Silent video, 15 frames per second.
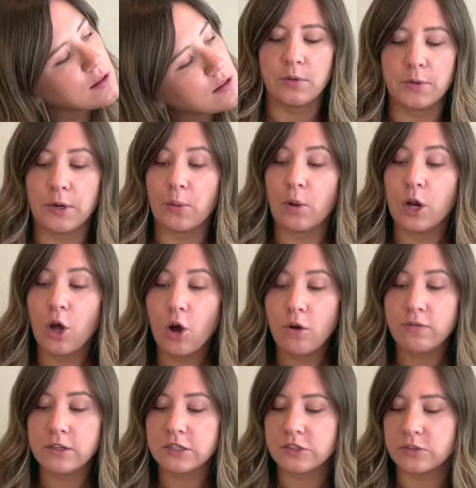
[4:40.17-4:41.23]
We don't wanna
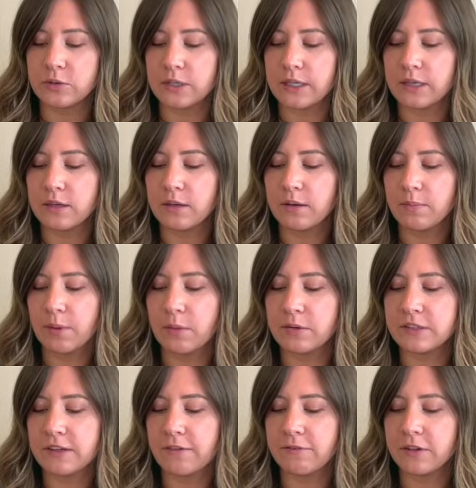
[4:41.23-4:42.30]
overdo it, but we
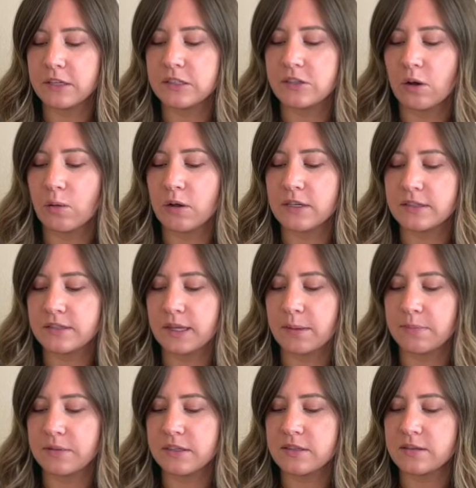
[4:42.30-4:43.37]
definitely don't wanna
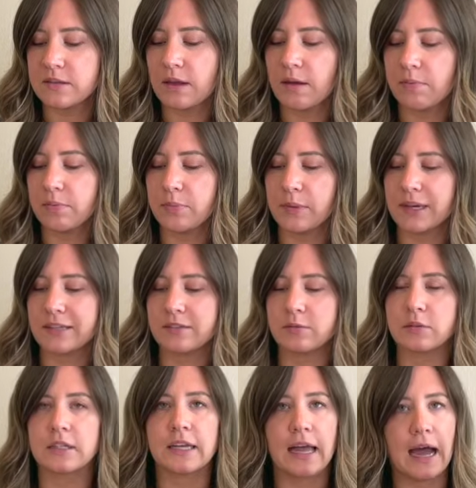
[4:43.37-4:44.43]
skip this step because it
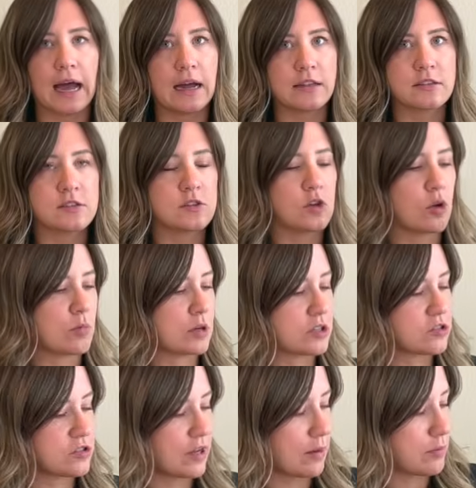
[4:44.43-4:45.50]
really adds so
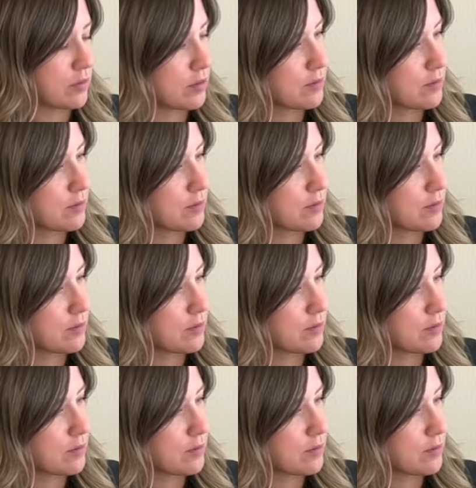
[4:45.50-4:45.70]
much depth.